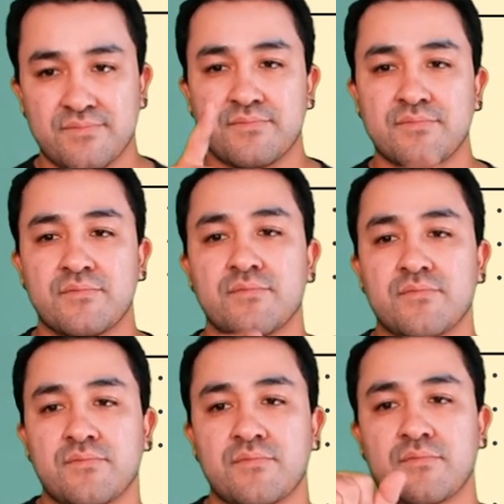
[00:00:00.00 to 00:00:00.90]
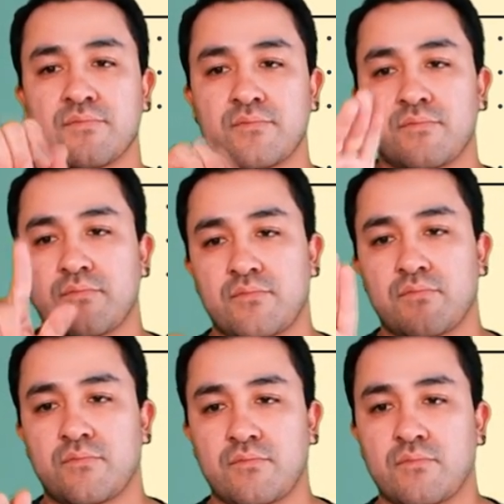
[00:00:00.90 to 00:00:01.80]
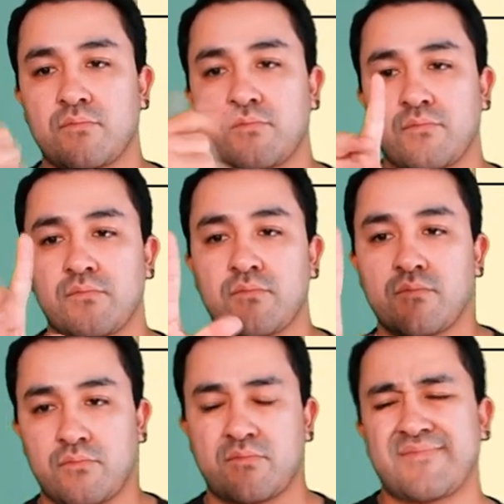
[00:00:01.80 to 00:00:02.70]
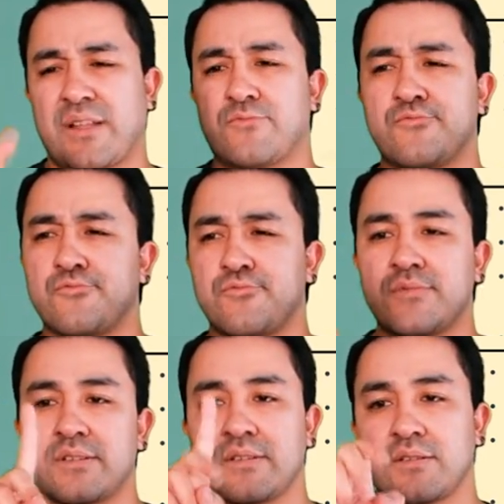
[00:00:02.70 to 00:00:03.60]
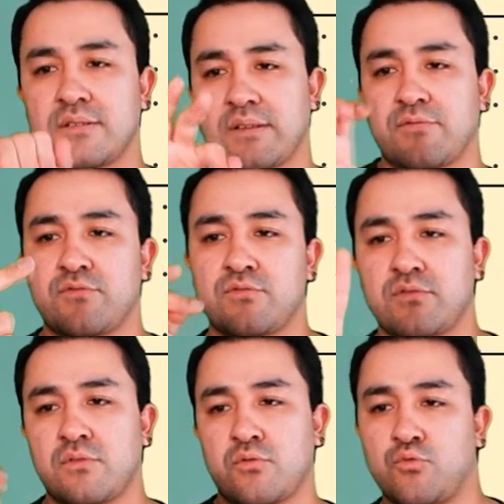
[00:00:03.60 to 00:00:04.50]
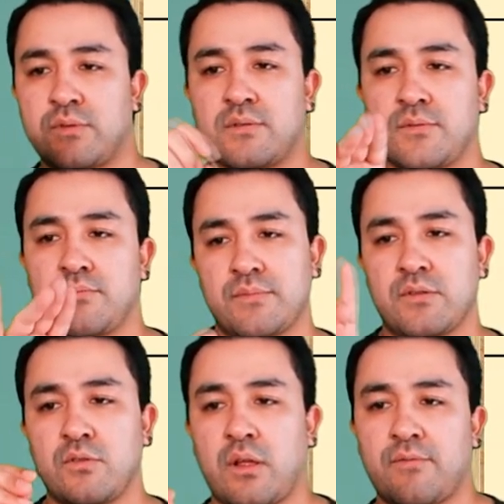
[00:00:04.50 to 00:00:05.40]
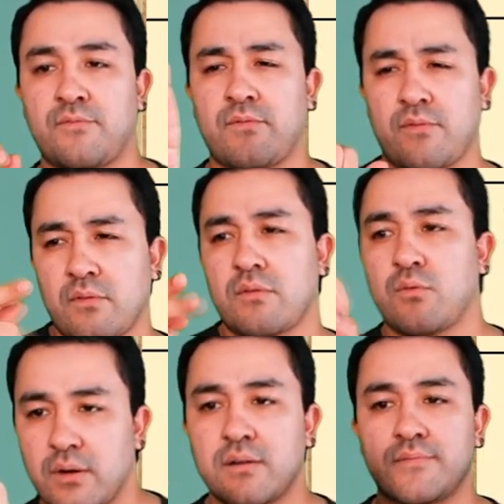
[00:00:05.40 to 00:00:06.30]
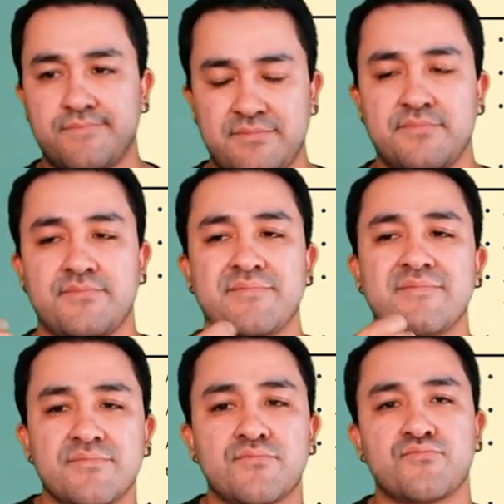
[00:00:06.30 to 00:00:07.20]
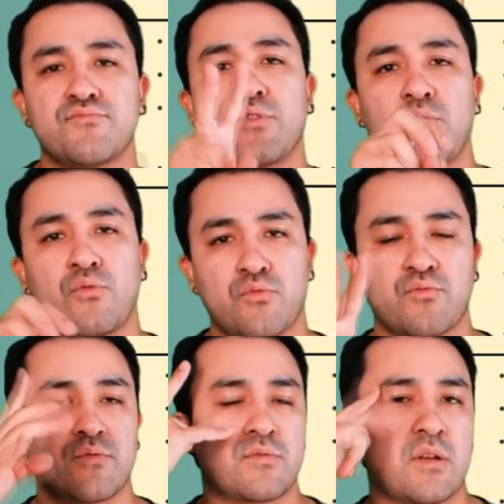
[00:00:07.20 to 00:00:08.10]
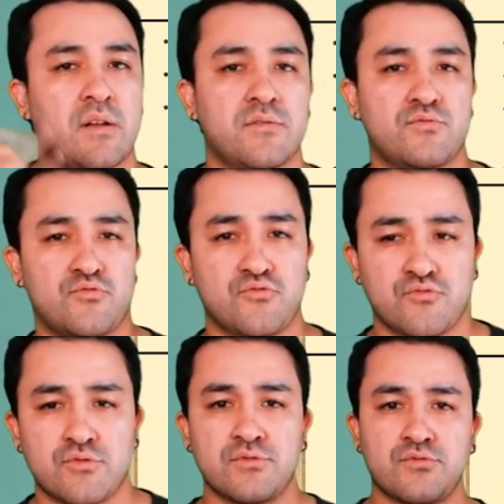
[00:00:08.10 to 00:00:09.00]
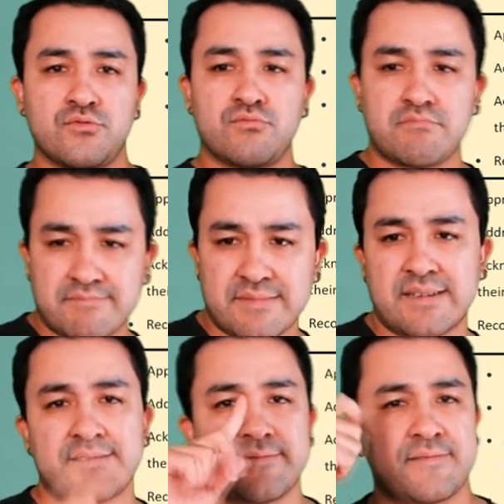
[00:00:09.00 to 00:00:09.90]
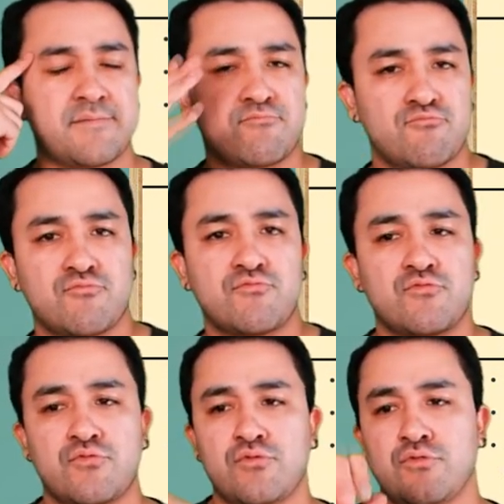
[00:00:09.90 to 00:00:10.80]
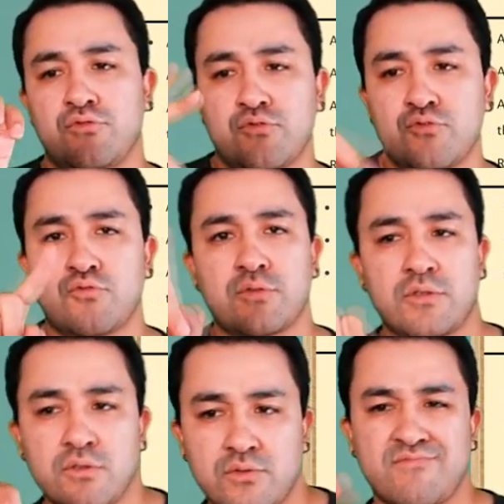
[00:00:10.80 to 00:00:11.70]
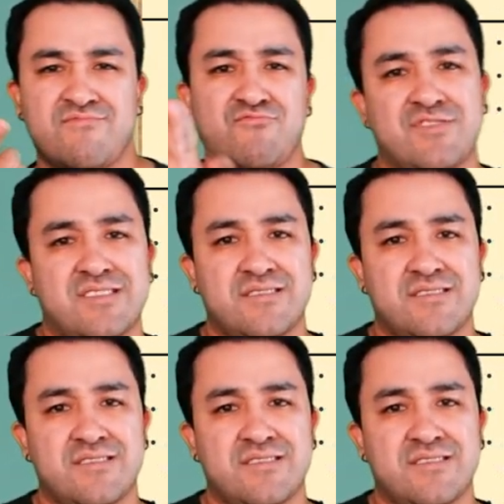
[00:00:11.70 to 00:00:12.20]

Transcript: The first is Assembly Bill 1836, also known as the Deaf Children's Bill of Rights. Passed in 2004 by Governor Schwarzenegger, this law recognized several things.